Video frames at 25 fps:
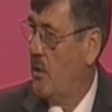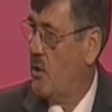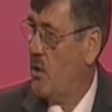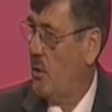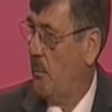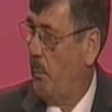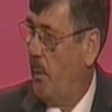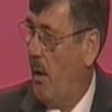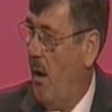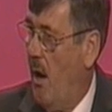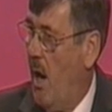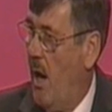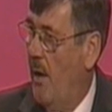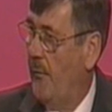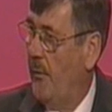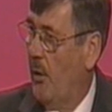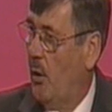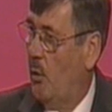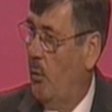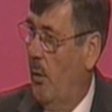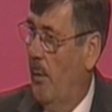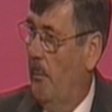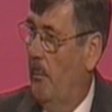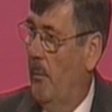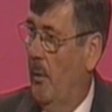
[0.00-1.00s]
the supply
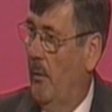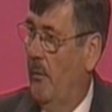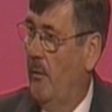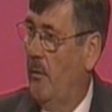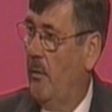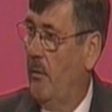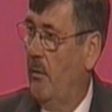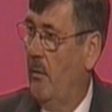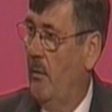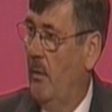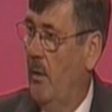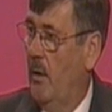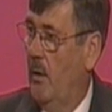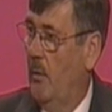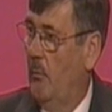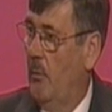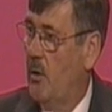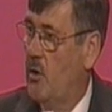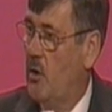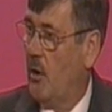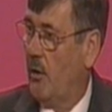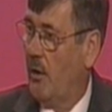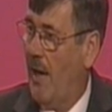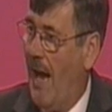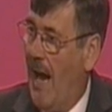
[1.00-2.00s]
of equipment
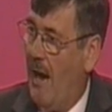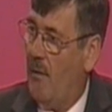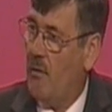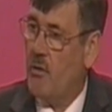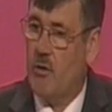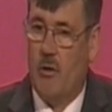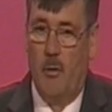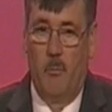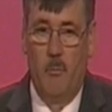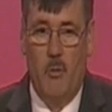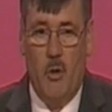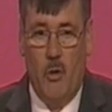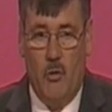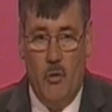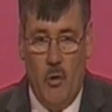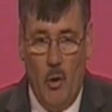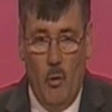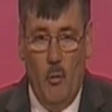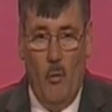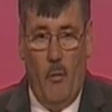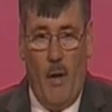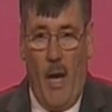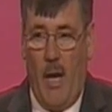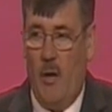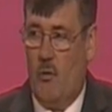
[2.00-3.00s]
which allows them to
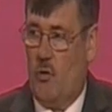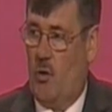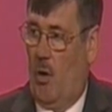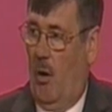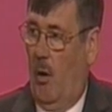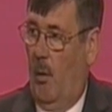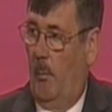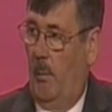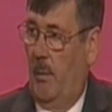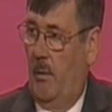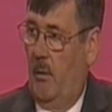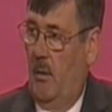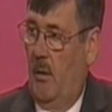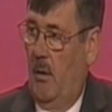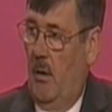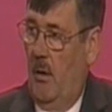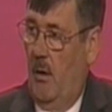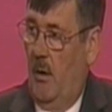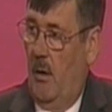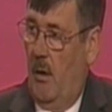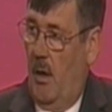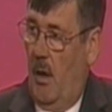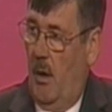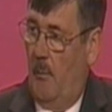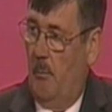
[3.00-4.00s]
do their job
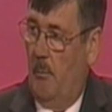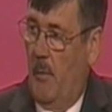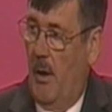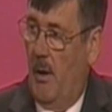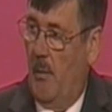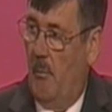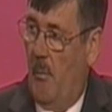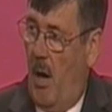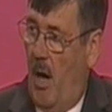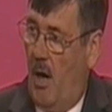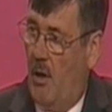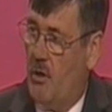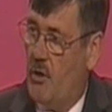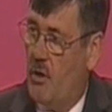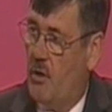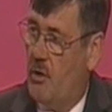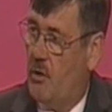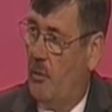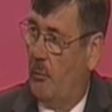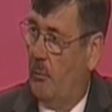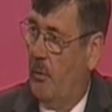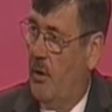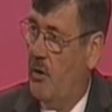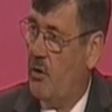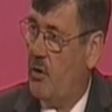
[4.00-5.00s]
and
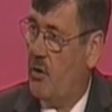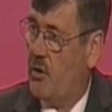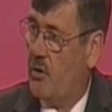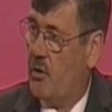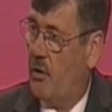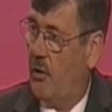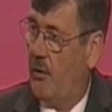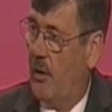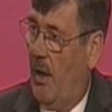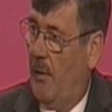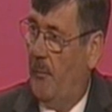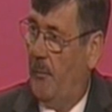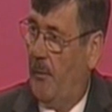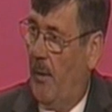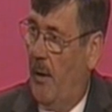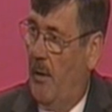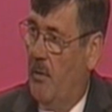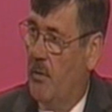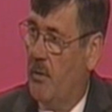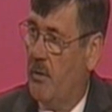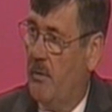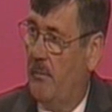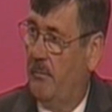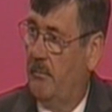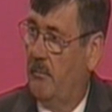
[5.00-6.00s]
minimises the risks that they
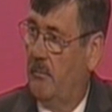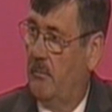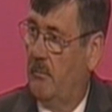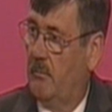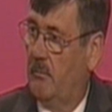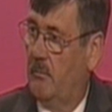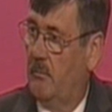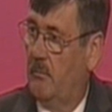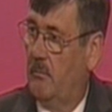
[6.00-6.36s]
face.